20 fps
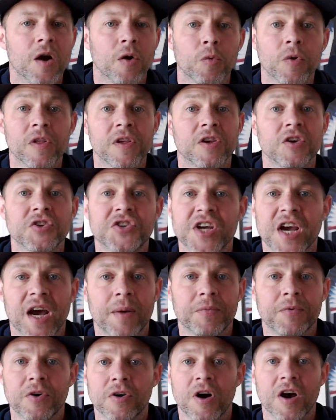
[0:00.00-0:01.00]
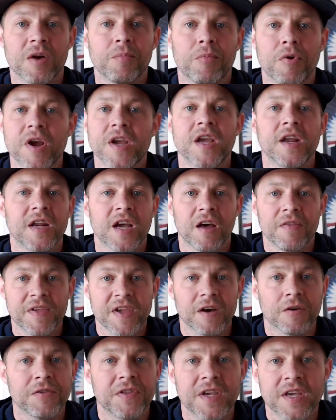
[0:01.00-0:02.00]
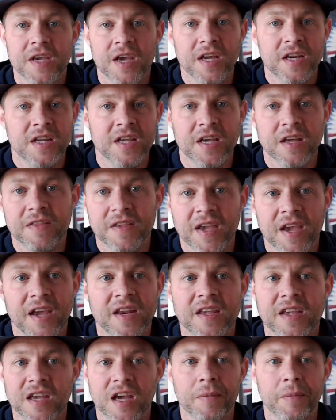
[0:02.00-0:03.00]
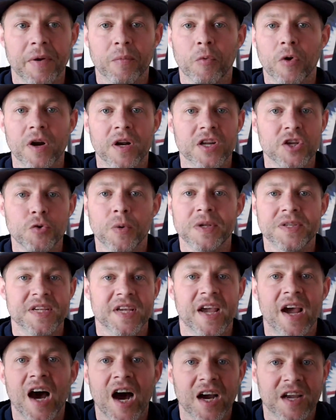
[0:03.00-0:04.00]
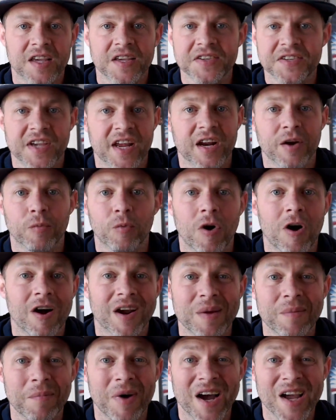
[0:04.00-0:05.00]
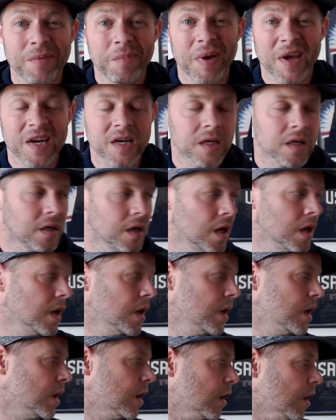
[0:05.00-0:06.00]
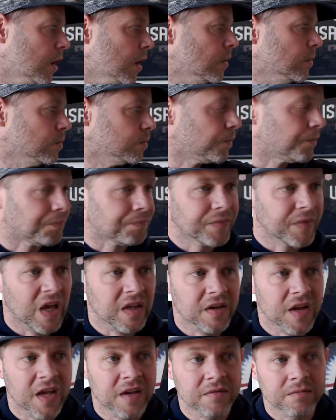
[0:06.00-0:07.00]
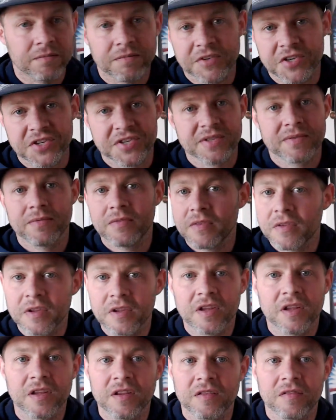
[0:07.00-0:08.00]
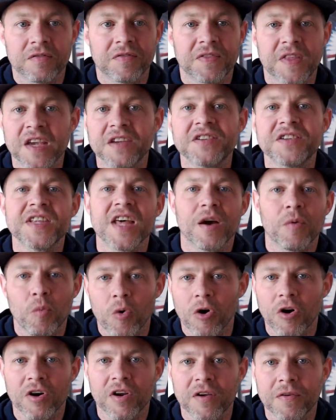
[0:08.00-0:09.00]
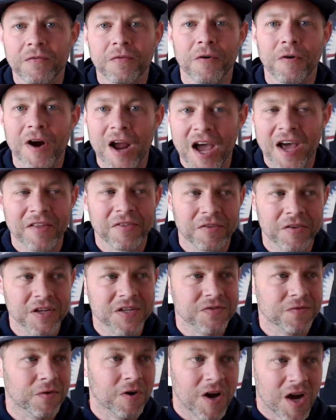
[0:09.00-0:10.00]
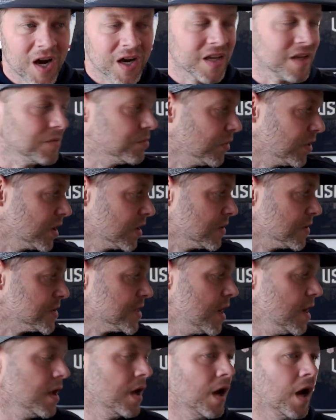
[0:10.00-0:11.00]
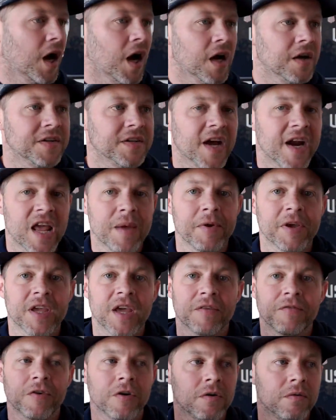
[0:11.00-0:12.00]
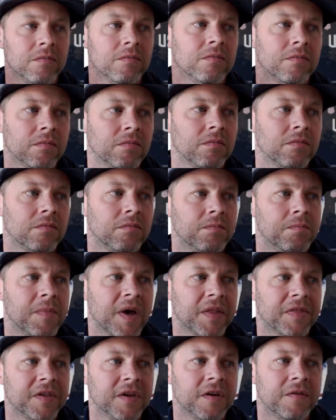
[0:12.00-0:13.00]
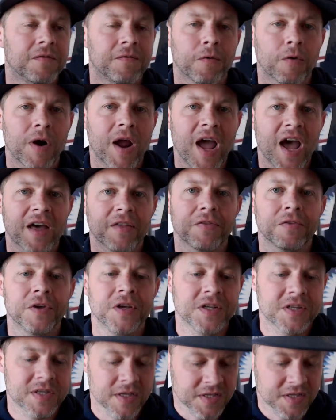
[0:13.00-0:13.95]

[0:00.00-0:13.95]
Really good chapter on breaking down the LTAD and the ADM and what USA Hockey is getting wrong, in my opinion. And just things that work for athletes, for hockey players. Dynamic effort method for athletes.